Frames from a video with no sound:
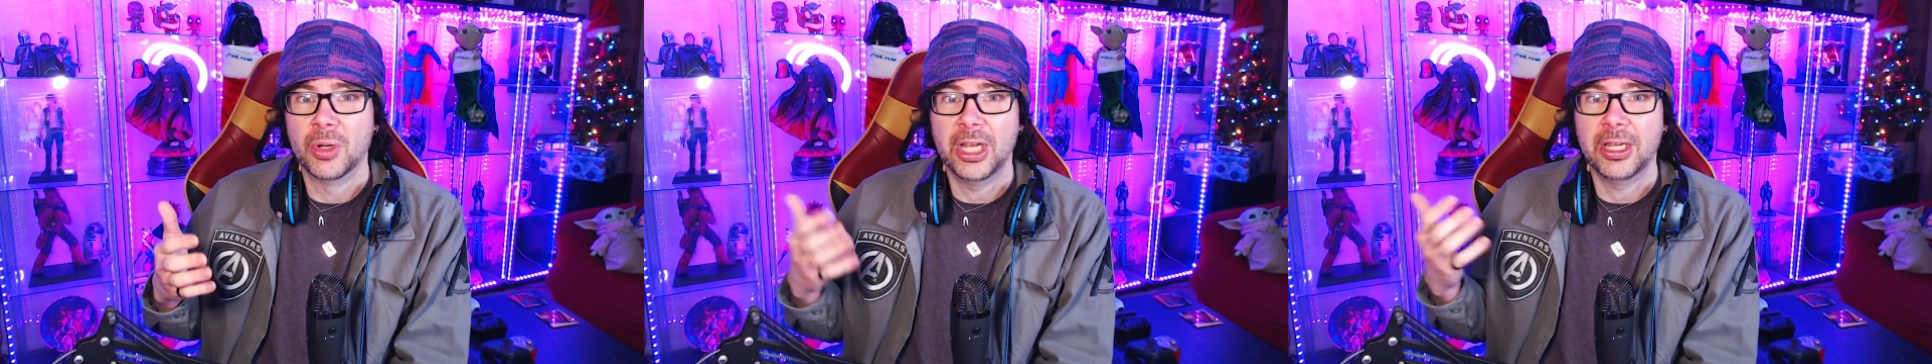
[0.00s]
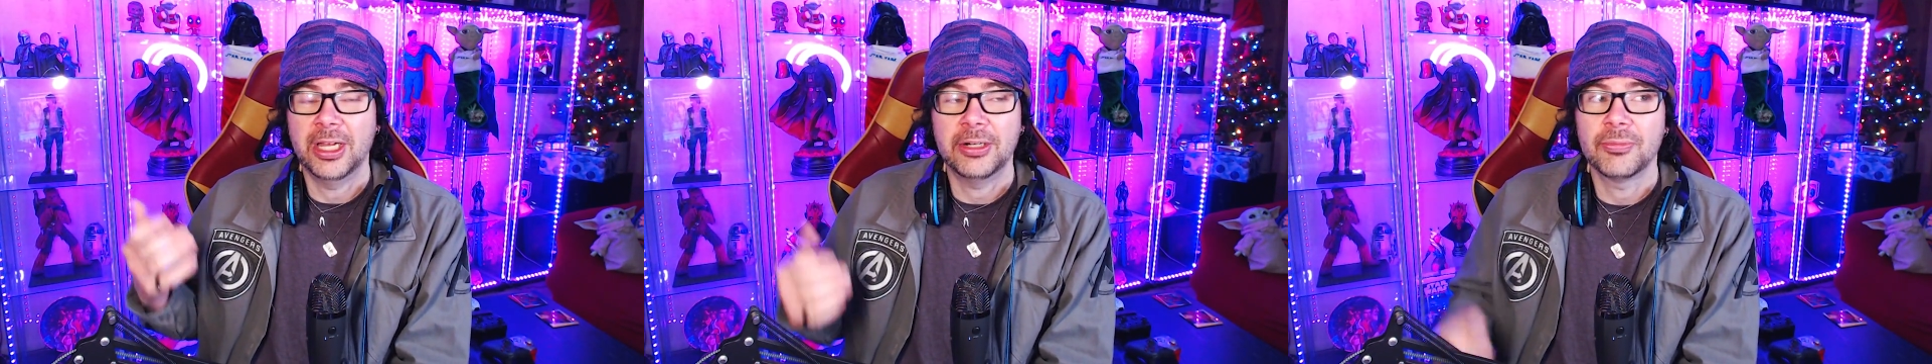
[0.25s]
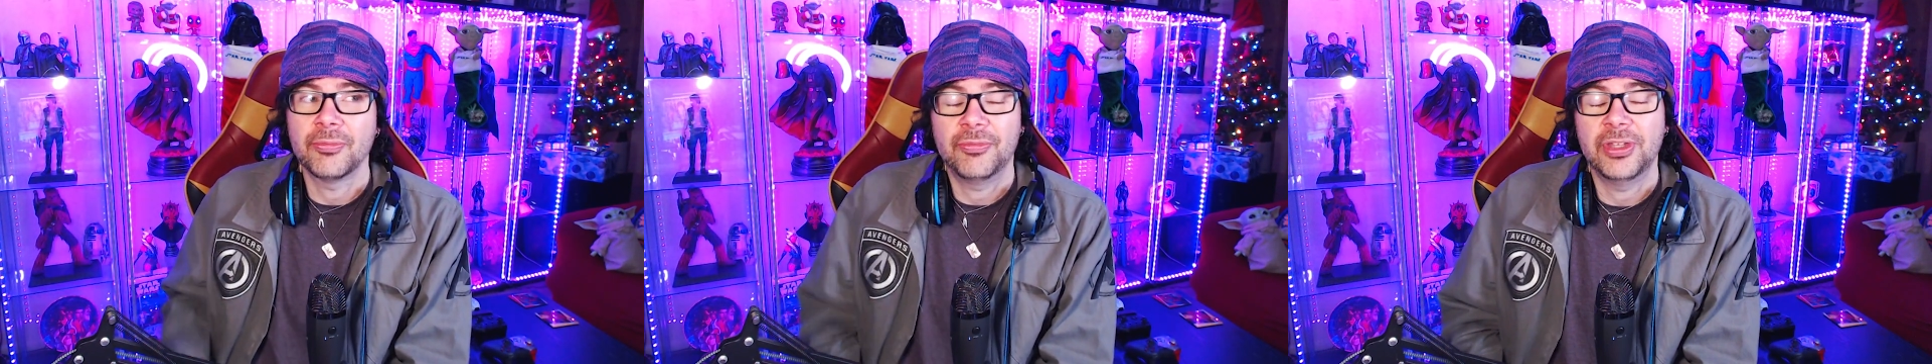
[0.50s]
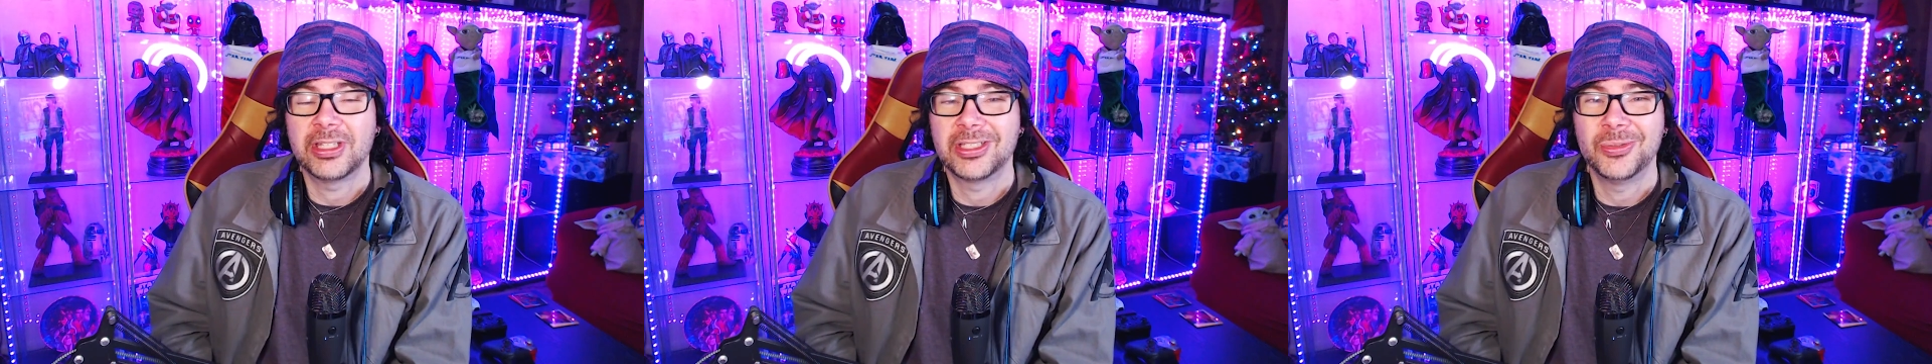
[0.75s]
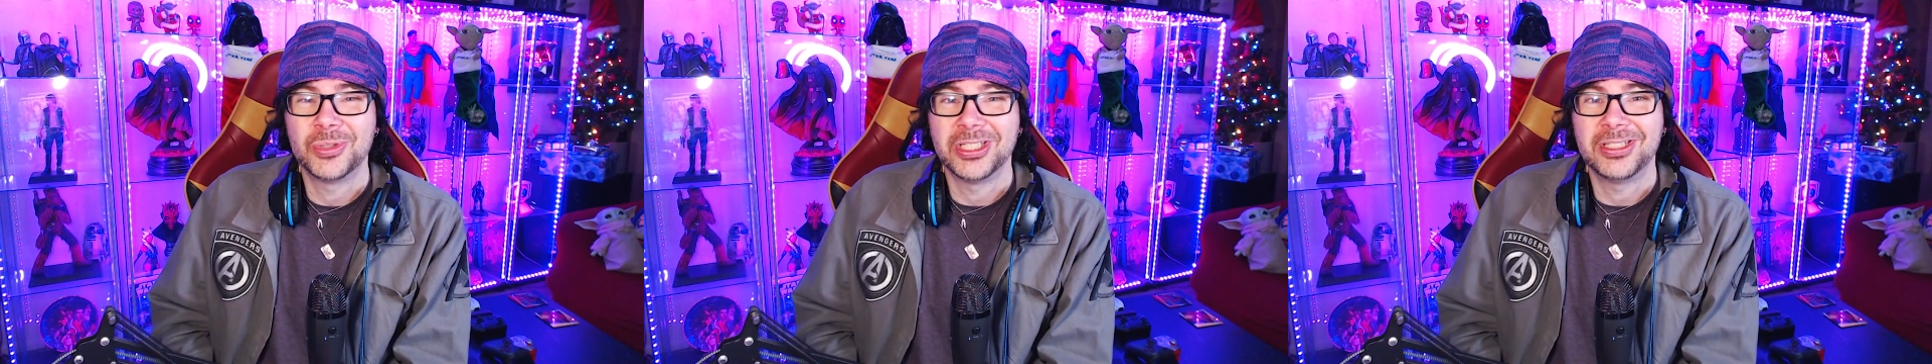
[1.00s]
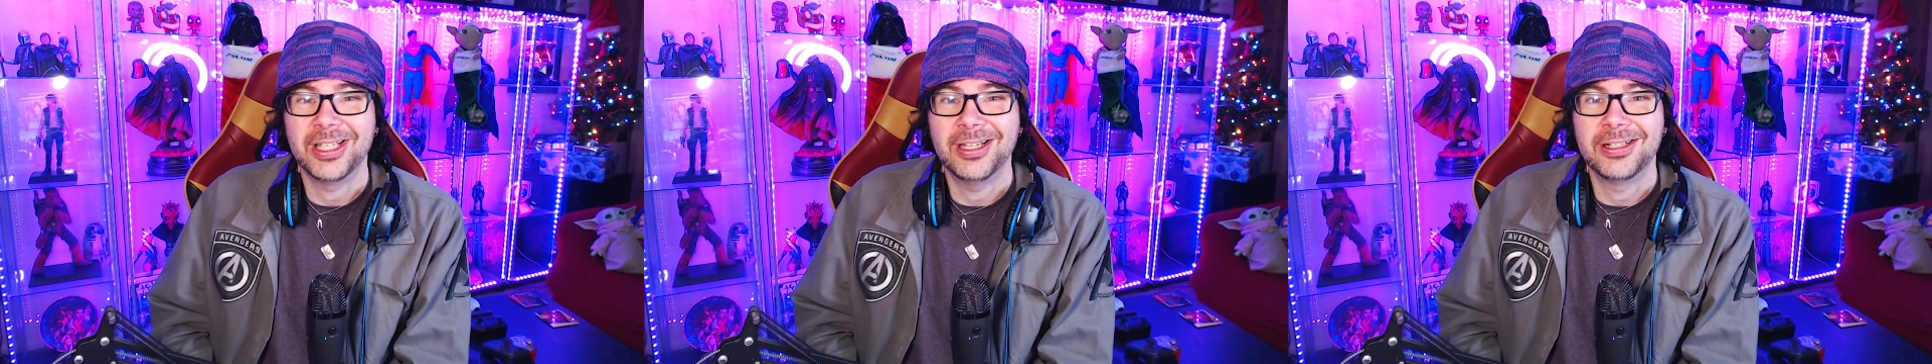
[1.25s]
I, I don't feel like she was a
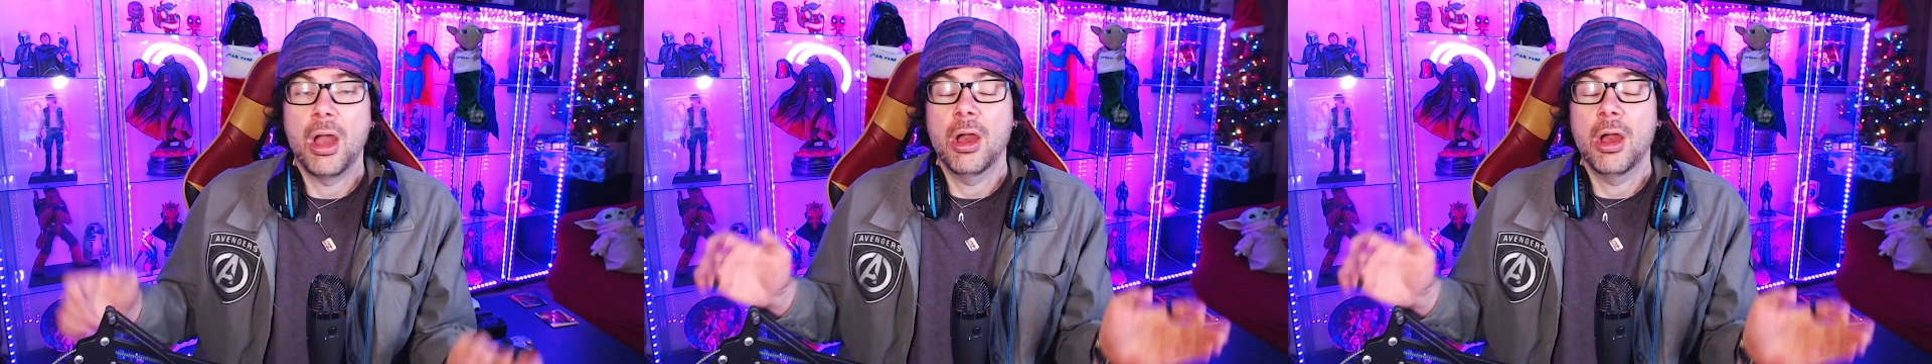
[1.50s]
standout.